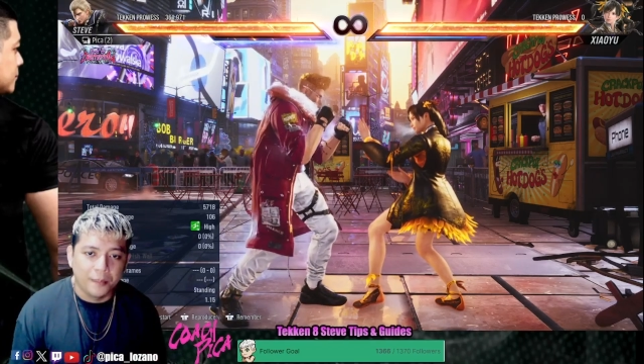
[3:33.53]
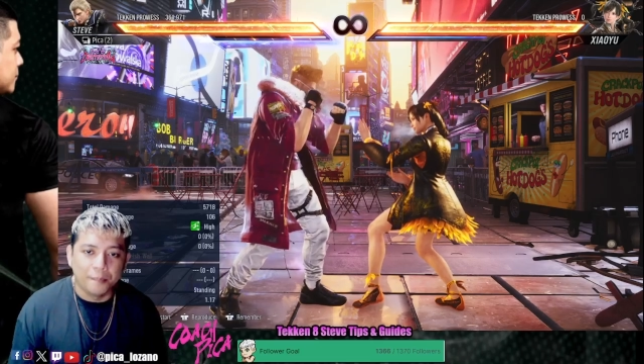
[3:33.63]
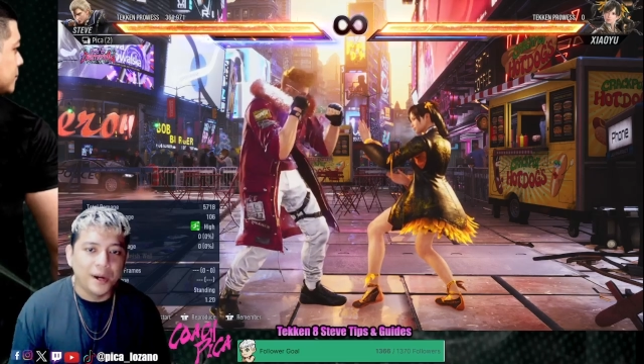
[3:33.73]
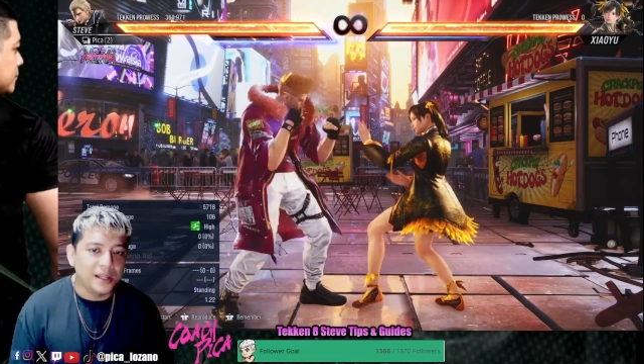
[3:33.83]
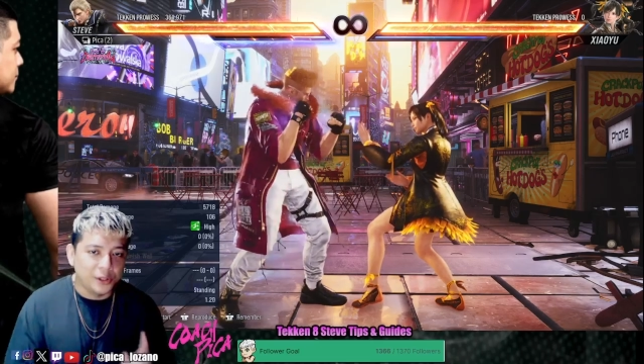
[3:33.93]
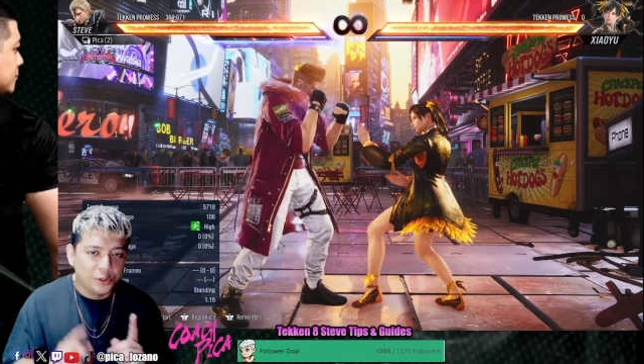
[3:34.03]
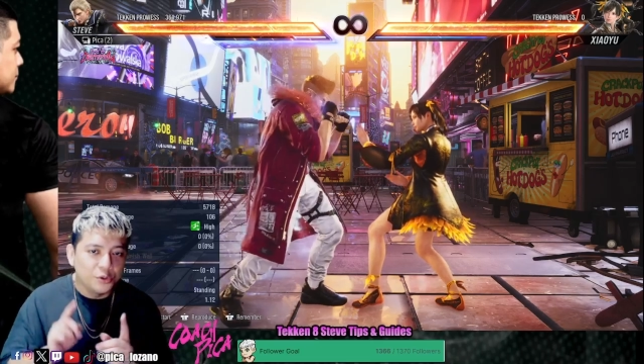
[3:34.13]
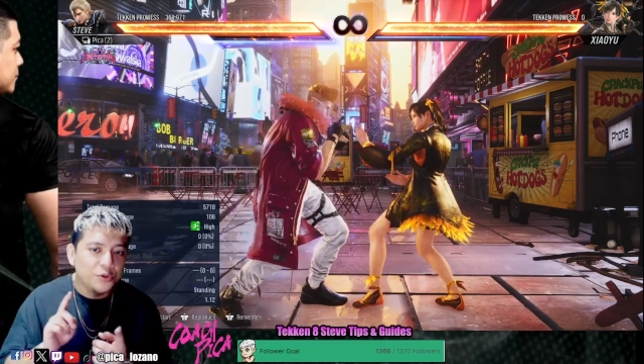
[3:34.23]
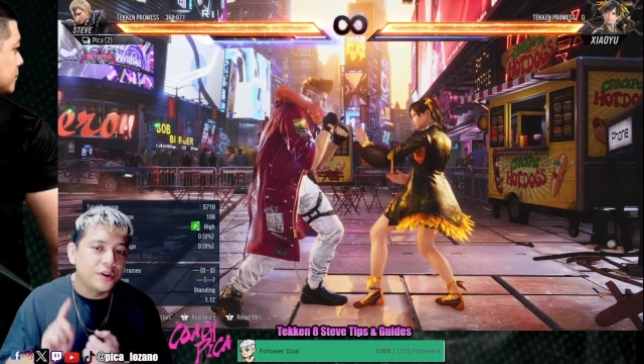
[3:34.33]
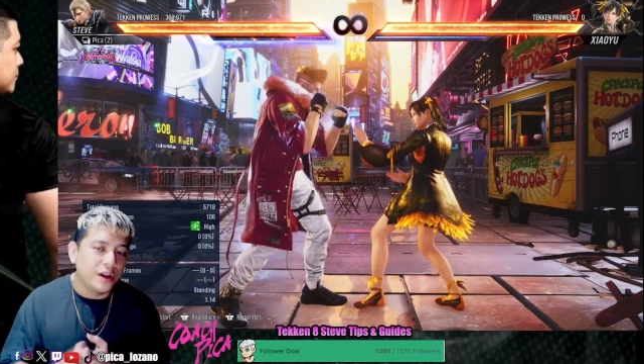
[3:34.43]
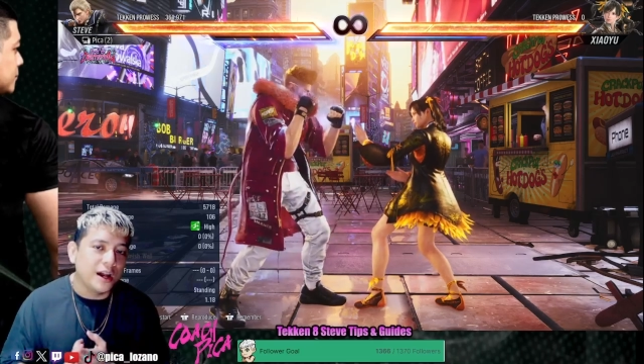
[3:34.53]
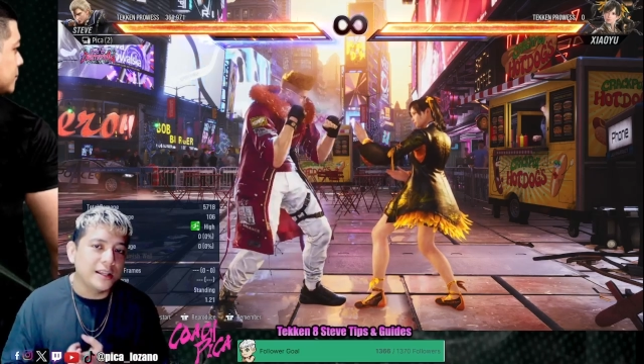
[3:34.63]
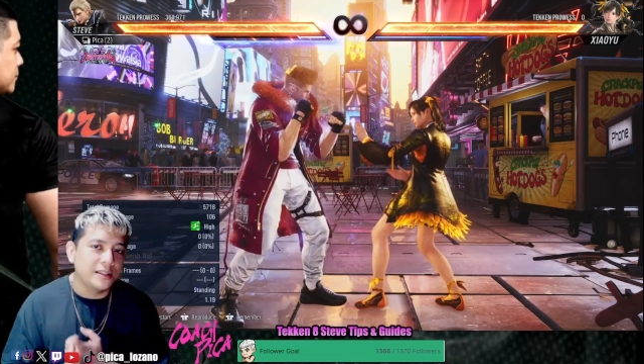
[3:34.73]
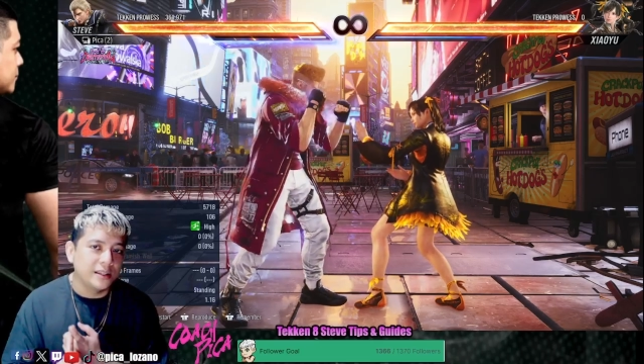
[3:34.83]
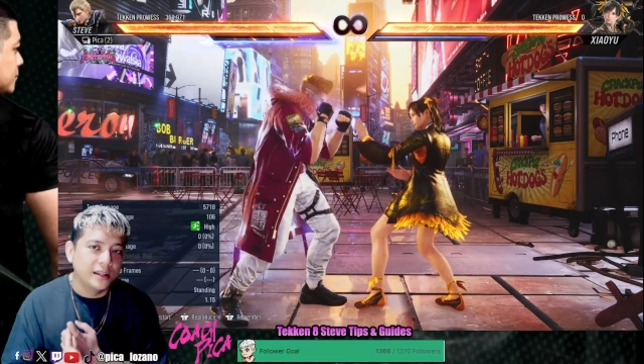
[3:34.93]
But do
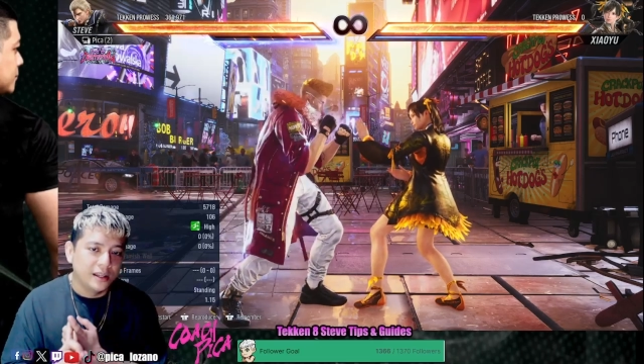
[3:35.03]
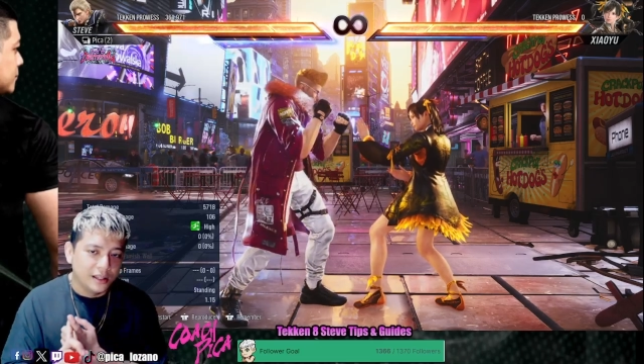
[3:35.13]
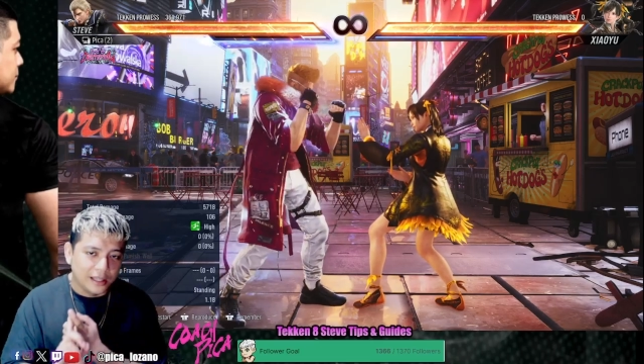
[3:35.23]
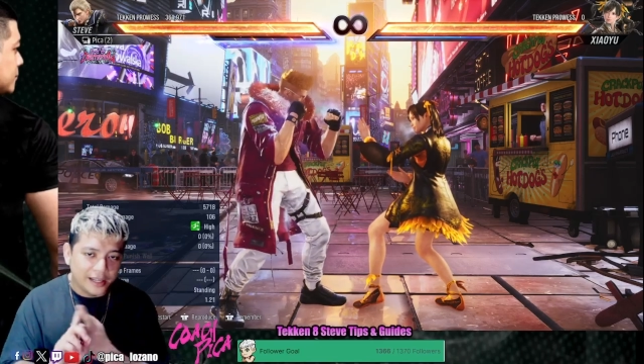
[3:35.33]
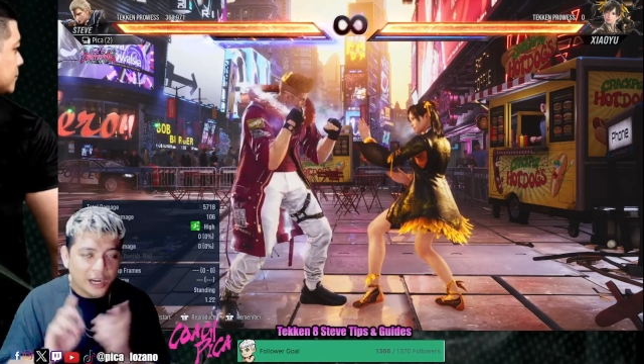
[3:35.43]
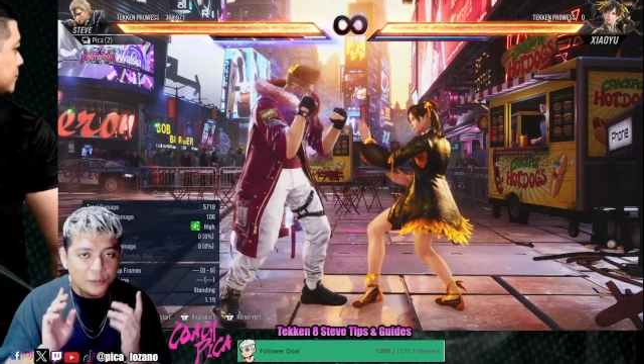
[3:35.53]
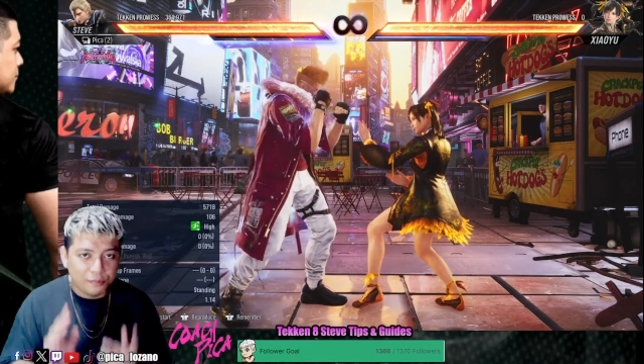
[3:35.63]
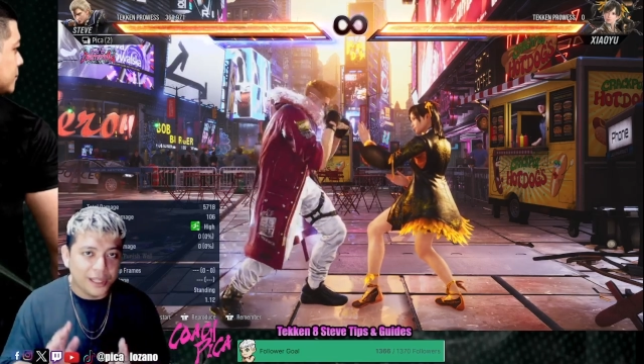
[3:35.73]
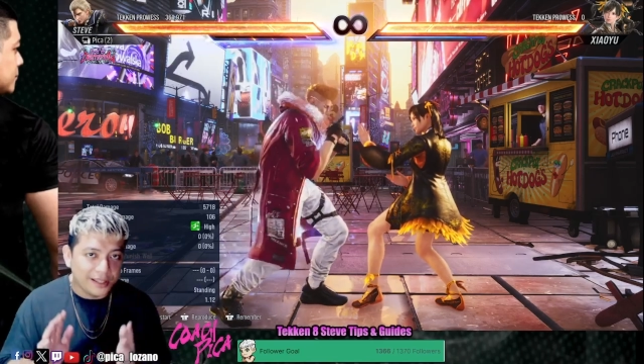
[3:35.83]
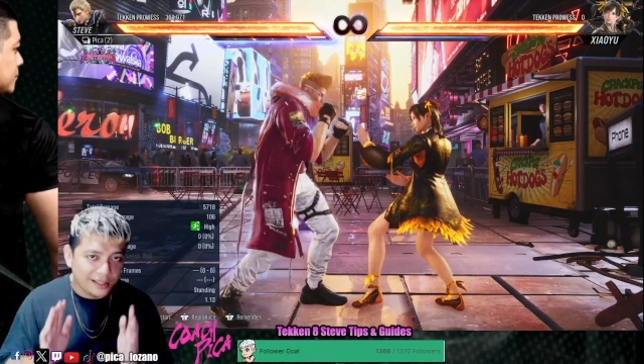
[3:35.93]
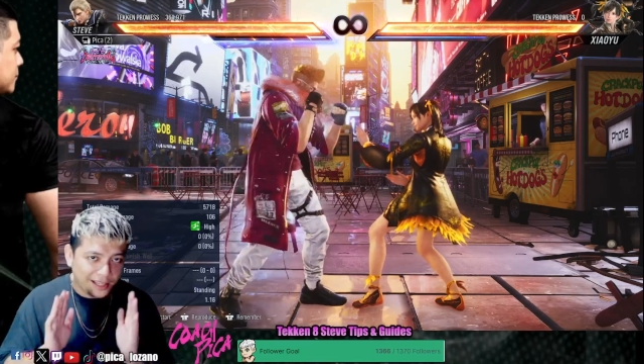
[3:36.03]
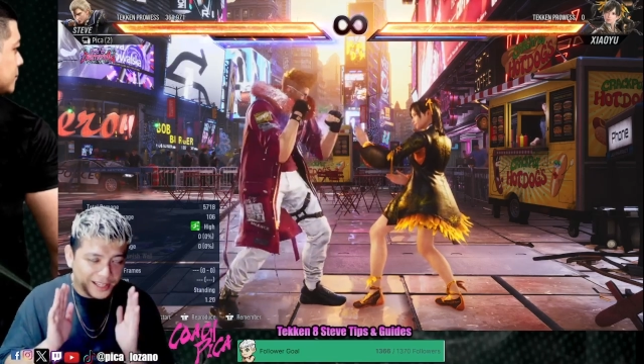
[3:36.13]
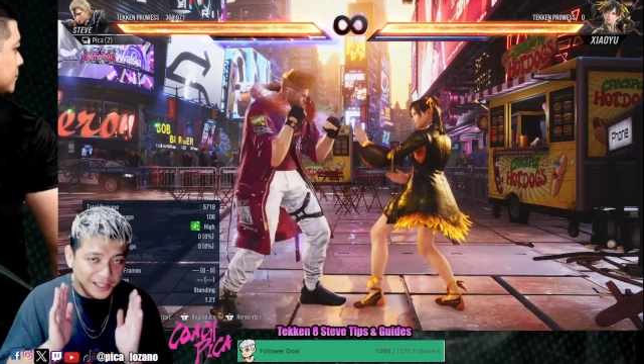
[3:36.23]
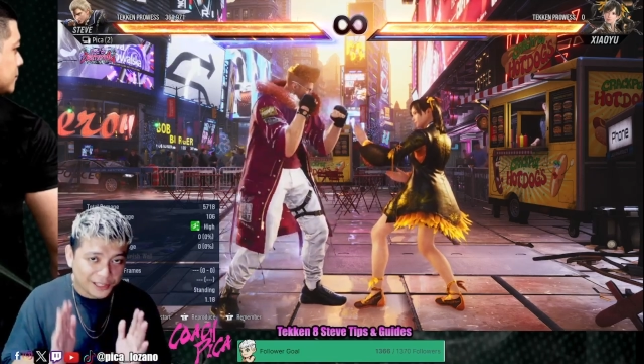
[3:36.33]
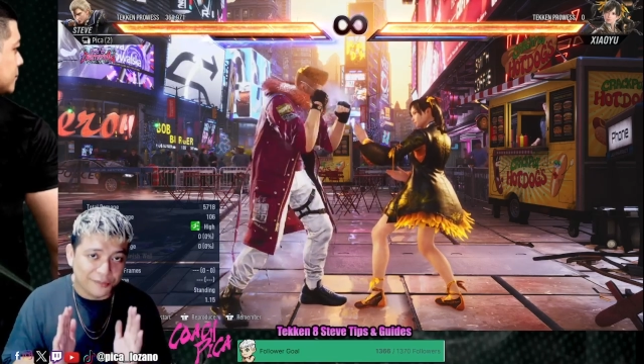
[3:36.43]
not, and I repeat,
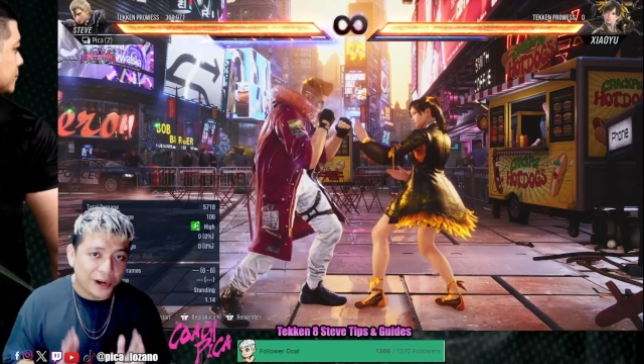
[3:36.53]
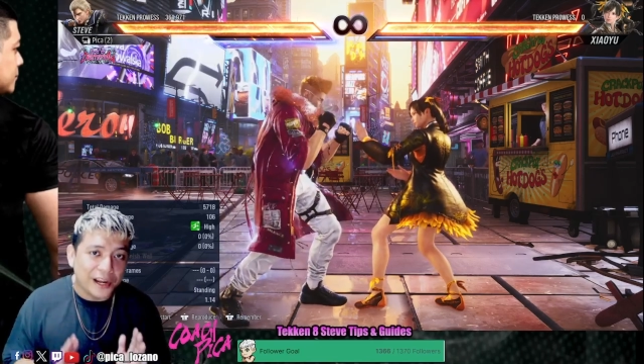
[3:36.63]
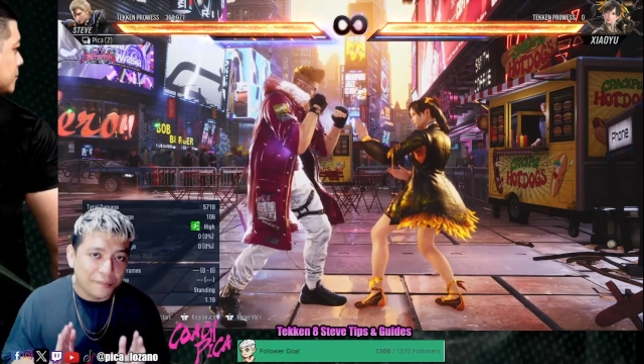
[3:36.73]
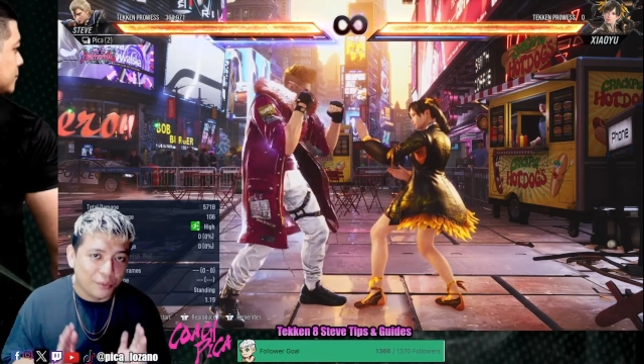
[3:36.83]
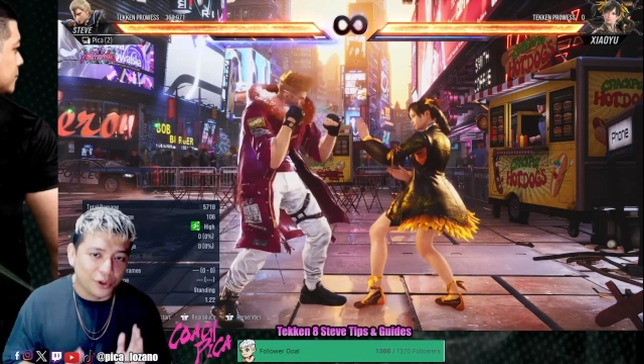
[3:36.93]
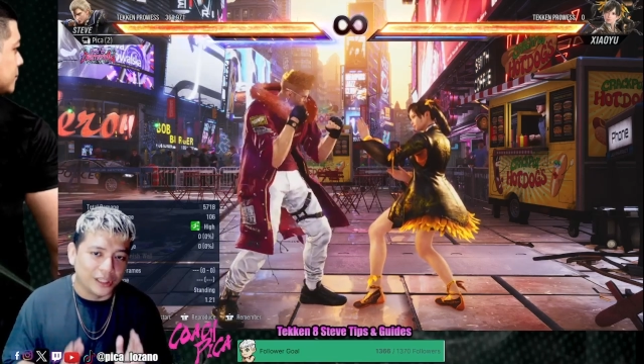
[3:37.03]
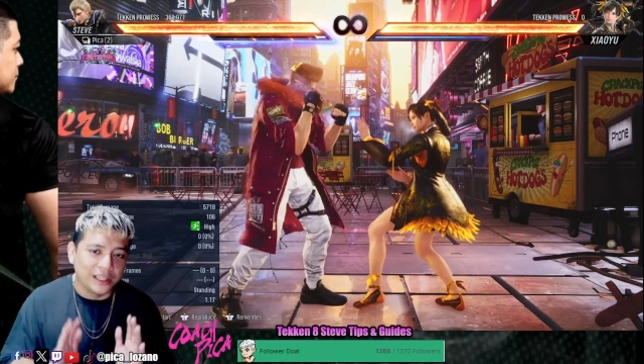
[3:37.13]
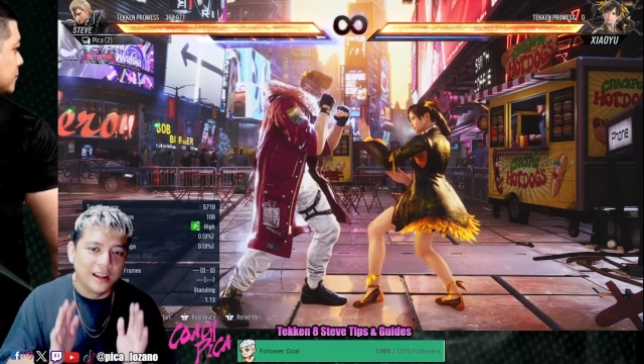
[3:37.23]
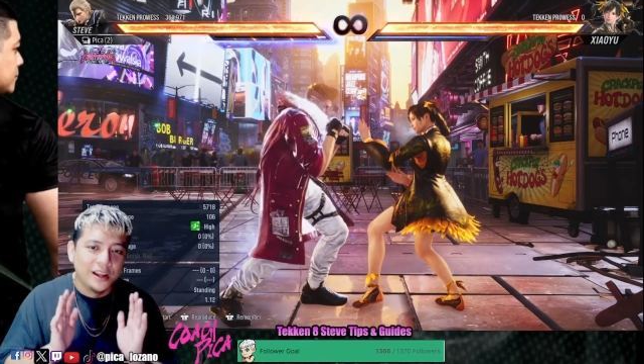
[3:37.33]
this is very important,